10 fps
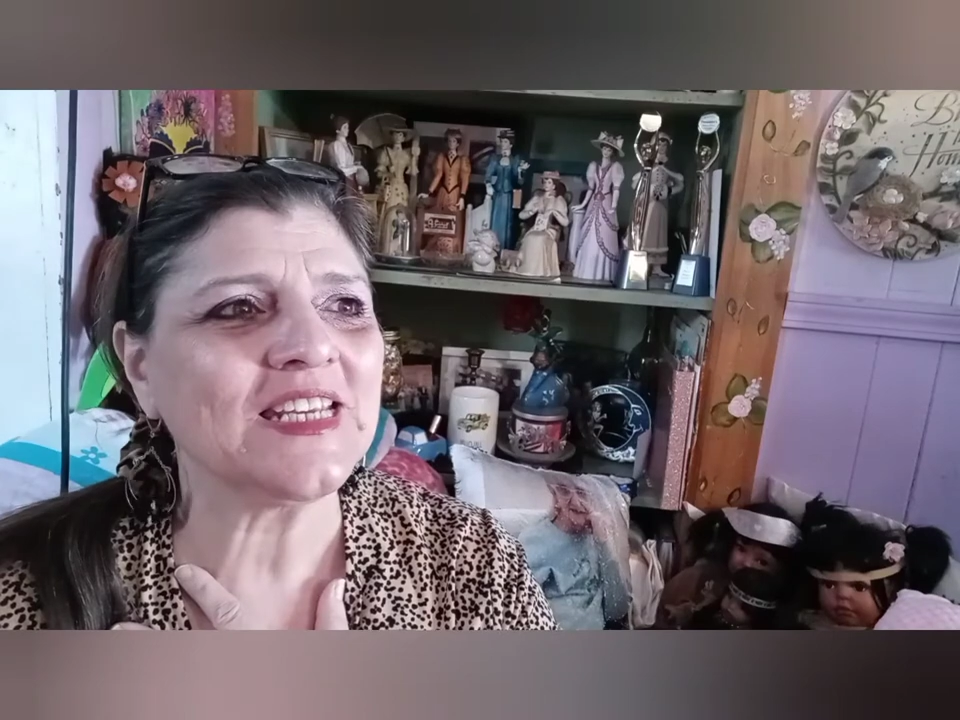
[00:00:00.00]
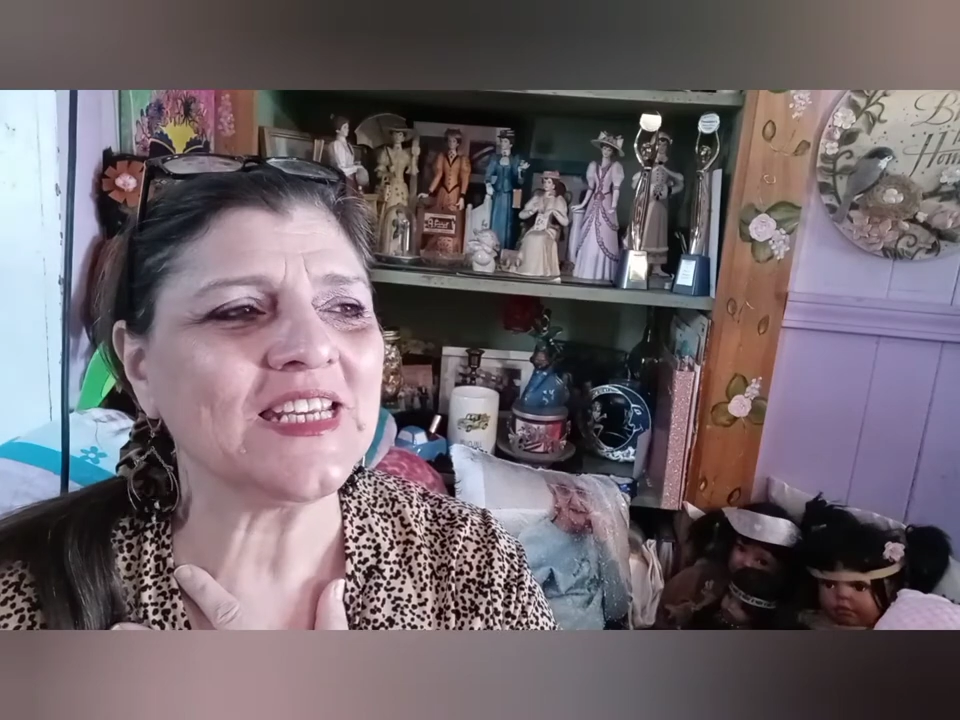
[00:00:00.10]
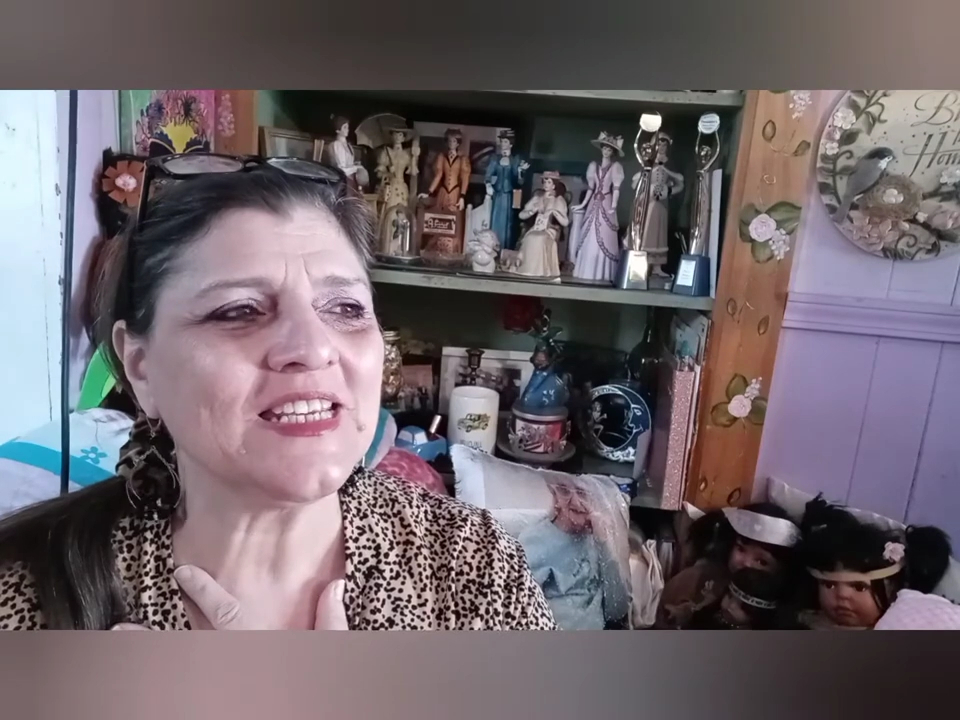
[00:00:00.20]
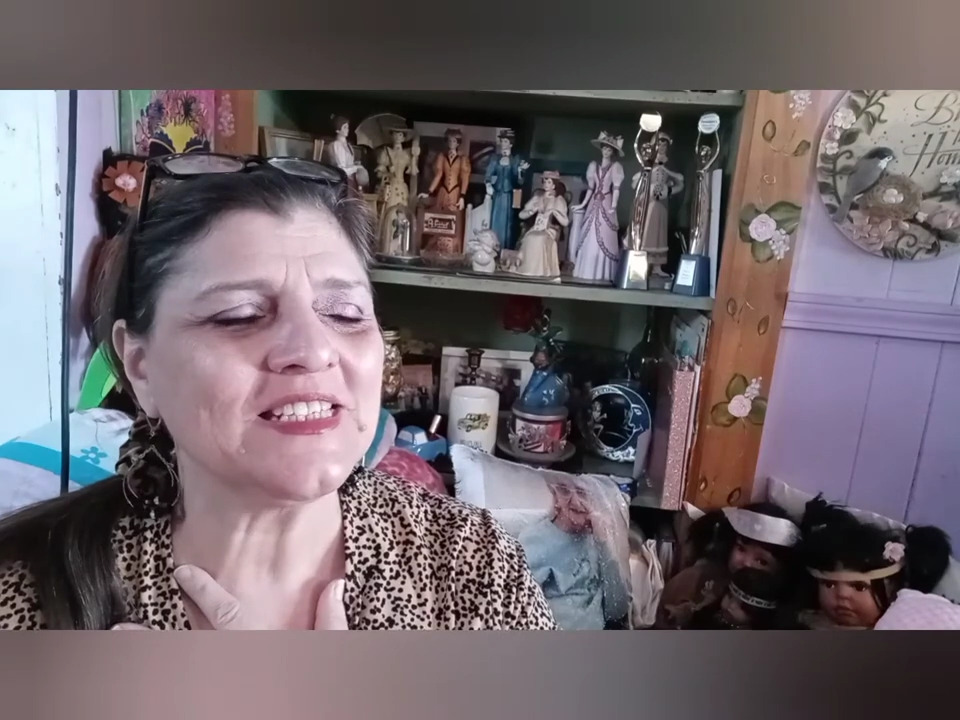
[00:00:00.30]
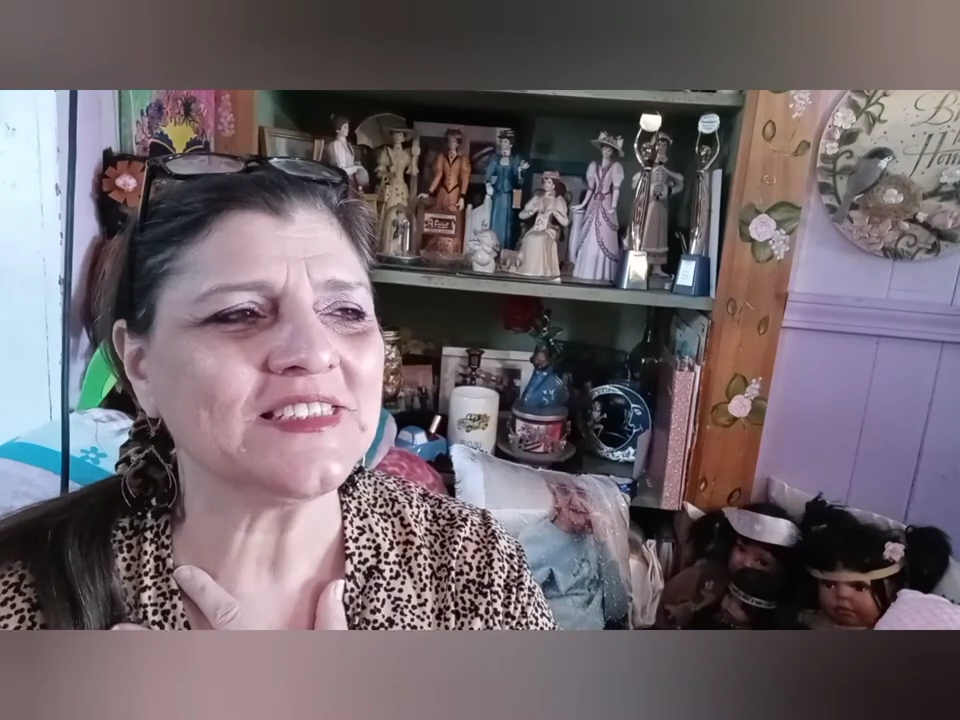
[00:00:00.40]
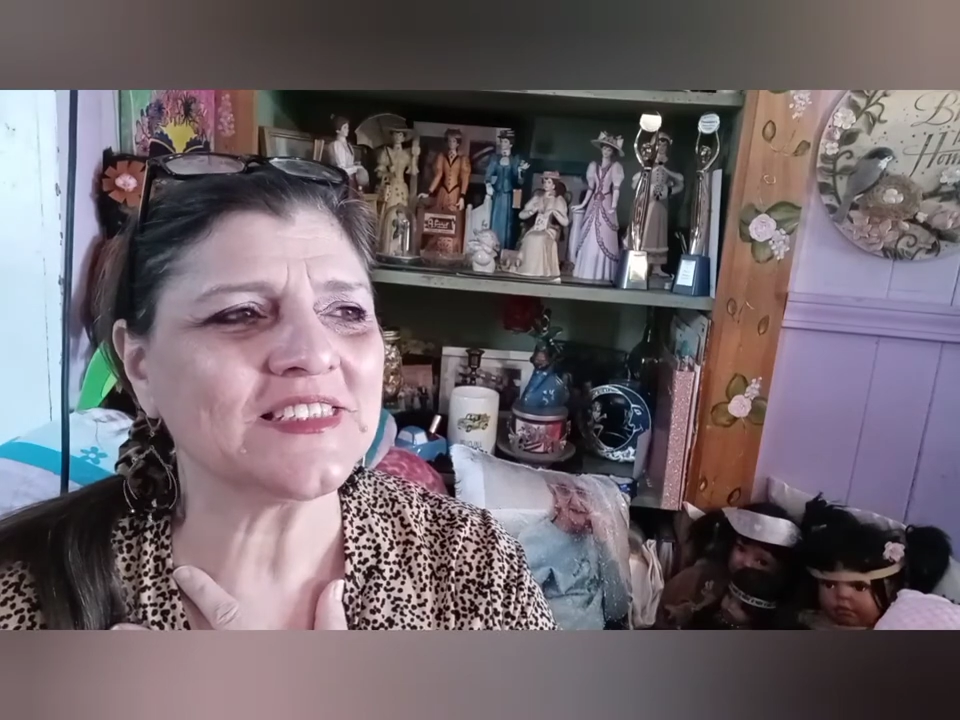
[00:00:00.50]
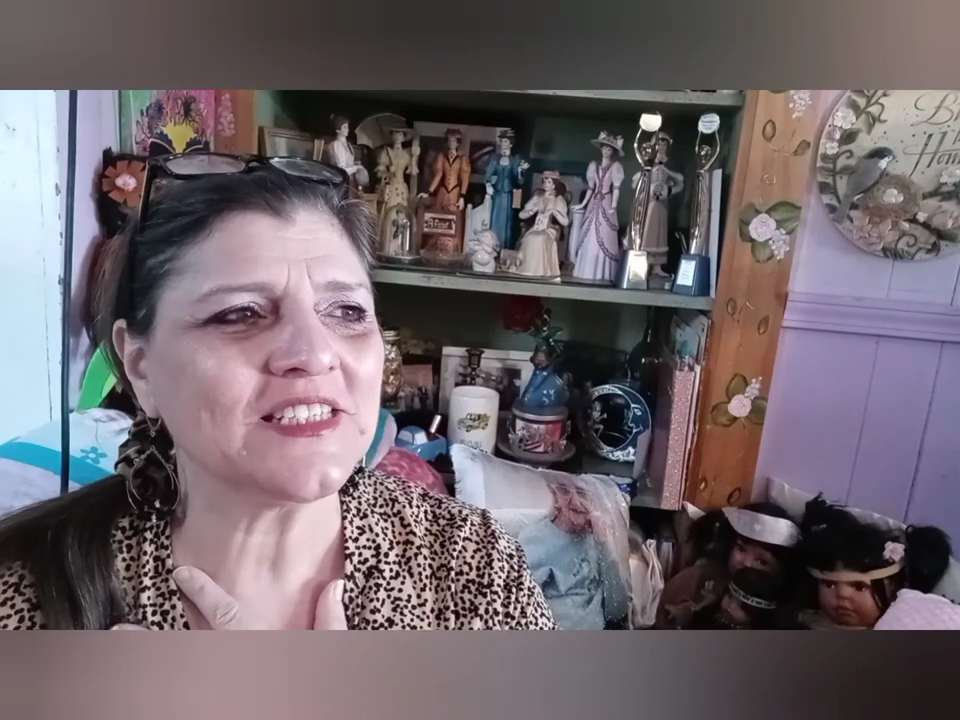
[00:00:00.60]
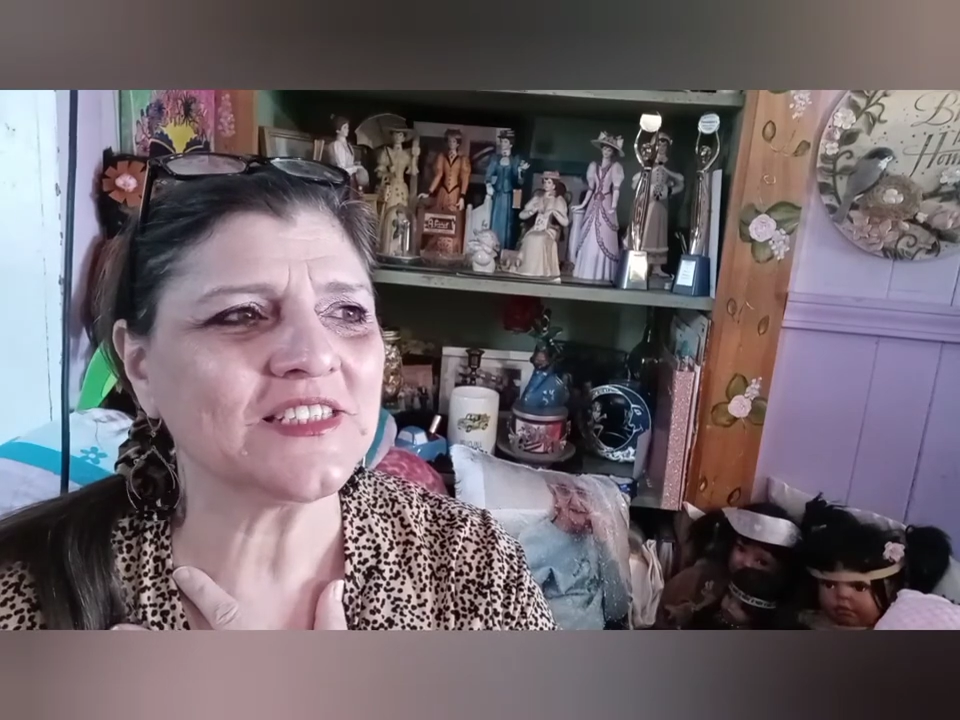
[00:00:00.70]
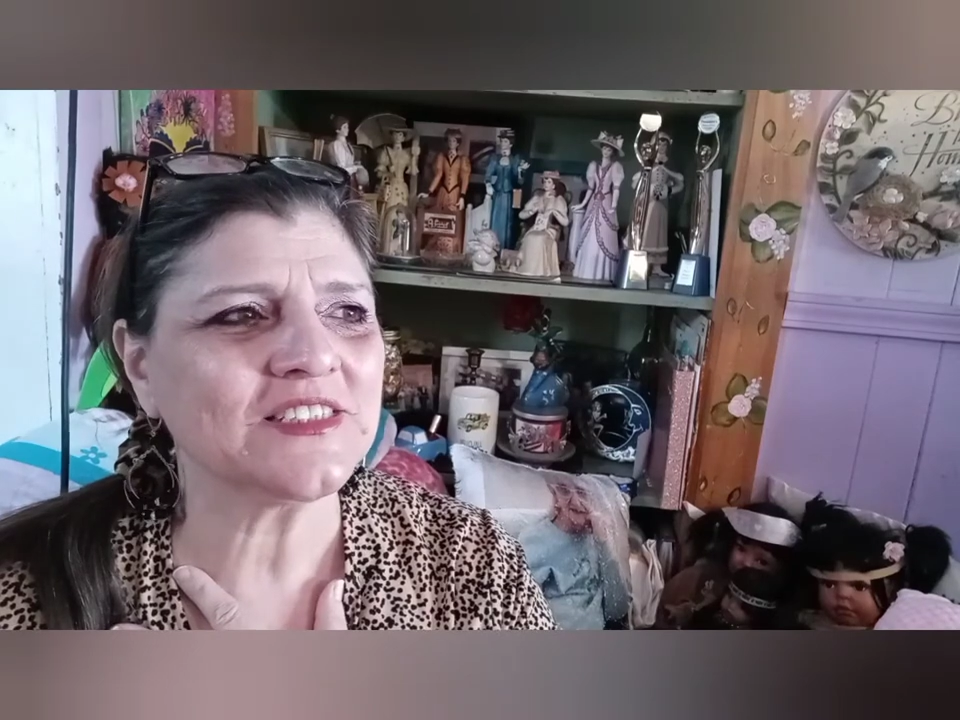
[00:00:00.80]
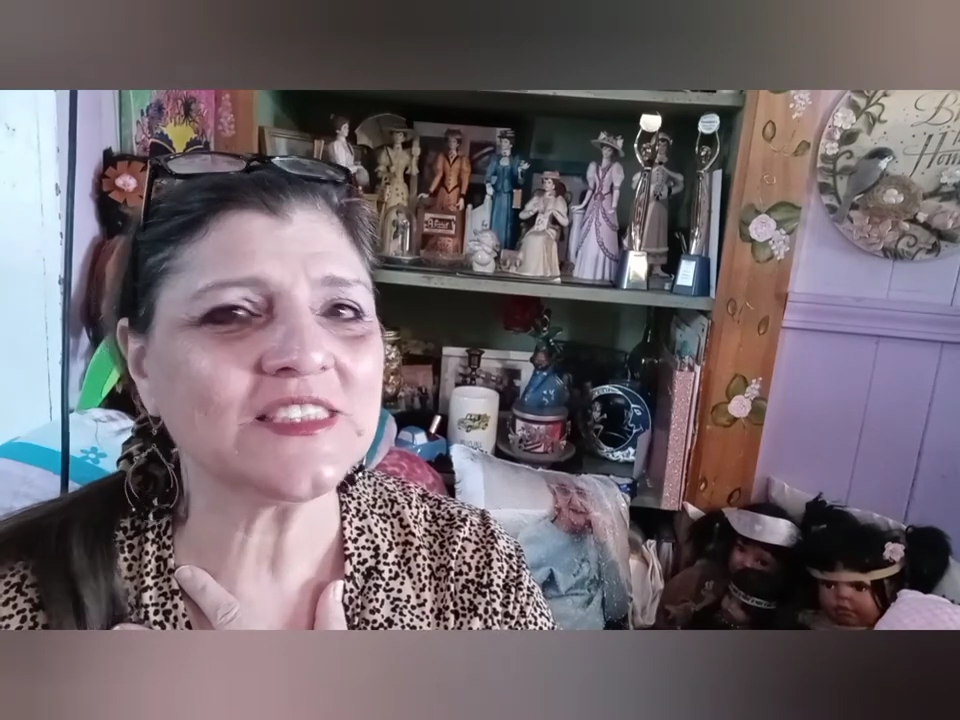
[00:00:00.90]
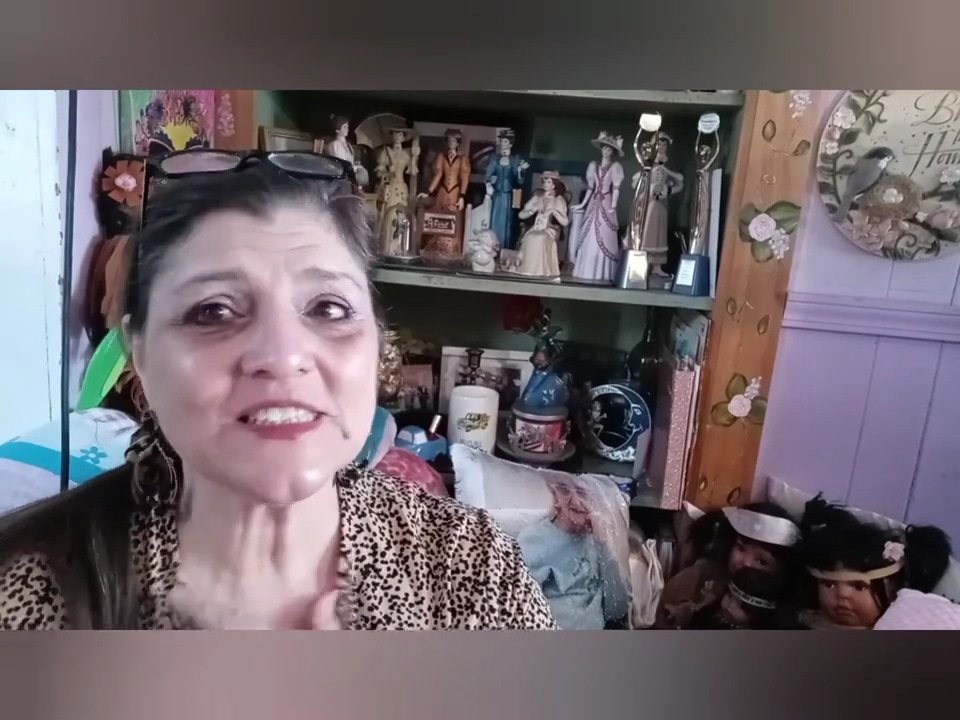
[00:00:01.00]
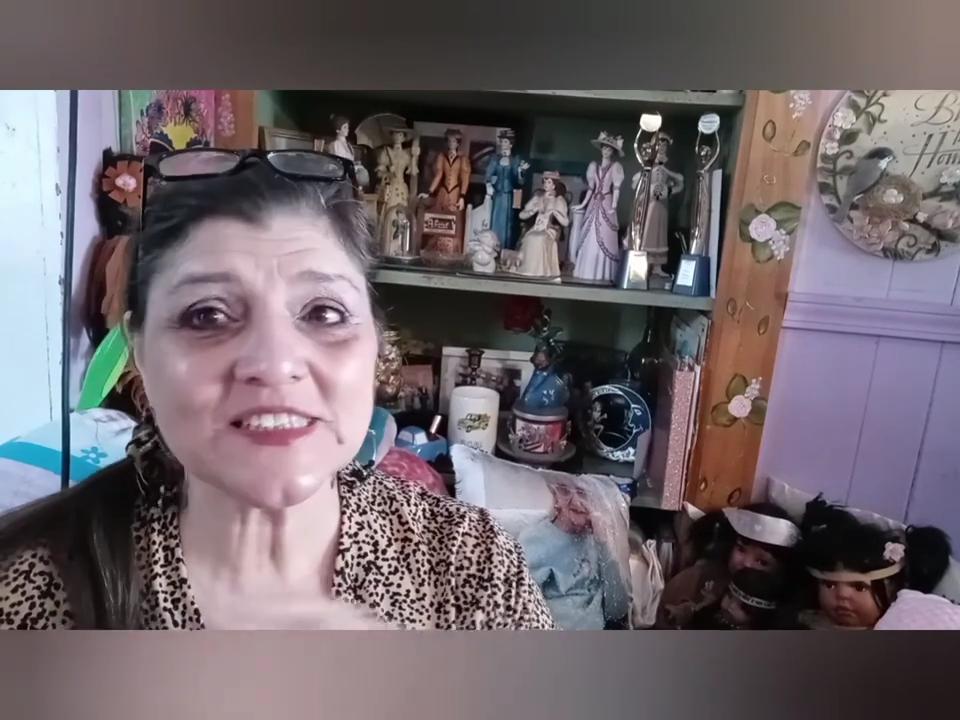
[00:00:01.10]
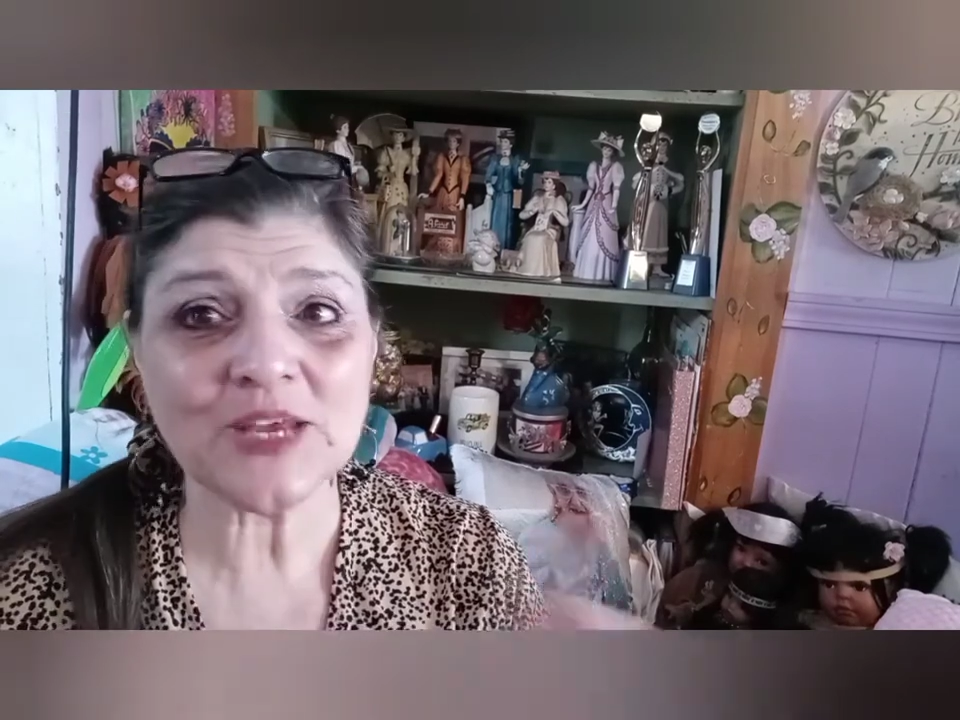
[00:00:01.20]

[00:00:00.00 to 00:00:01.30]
and uh, she says,